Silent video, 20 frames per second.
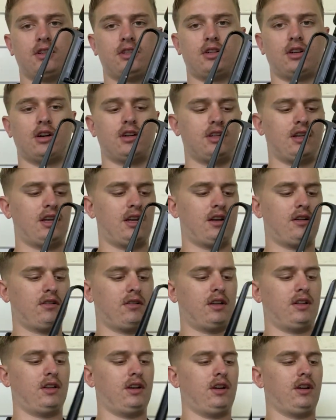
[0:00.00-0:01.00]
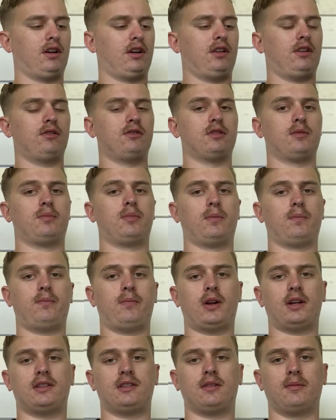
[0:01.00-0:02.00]
the charging handle, and then you're going to
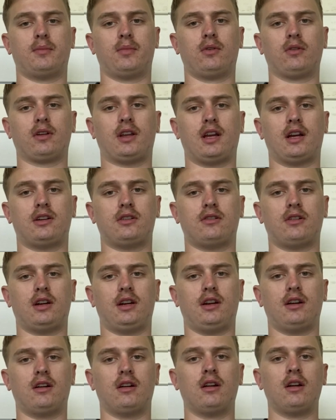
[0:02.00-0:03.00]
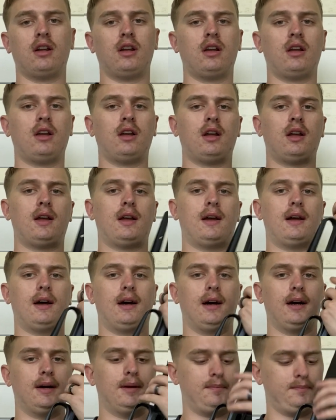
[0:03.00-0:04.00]
press the bolt catch right here.
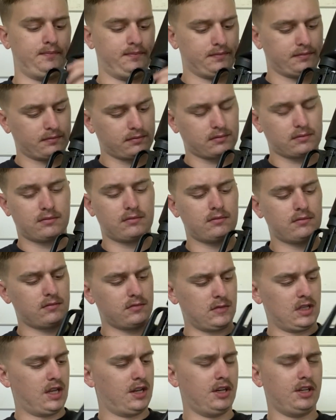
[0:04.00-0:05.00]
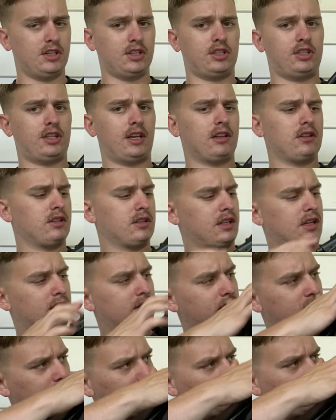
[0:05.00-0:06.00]
And you just take a look
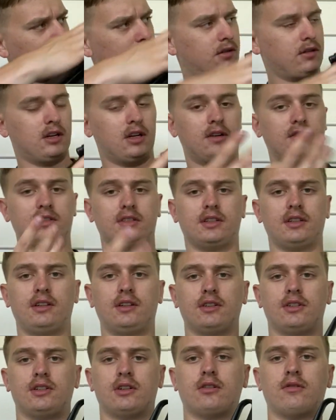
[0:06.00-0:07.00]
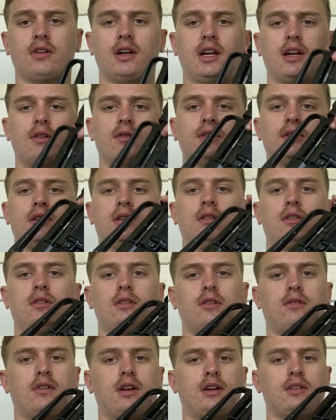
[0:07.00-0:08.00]
down the chamber. Obviously there's no rounds
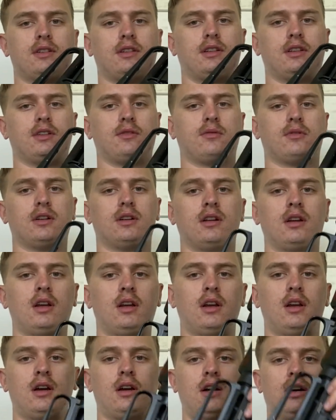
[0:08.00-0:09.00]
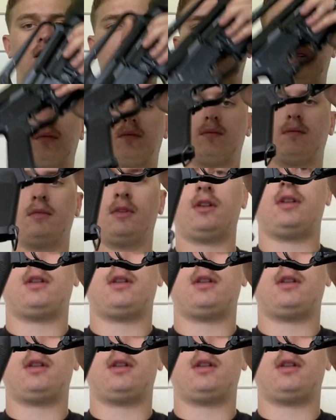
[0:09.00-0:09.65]
in this one. You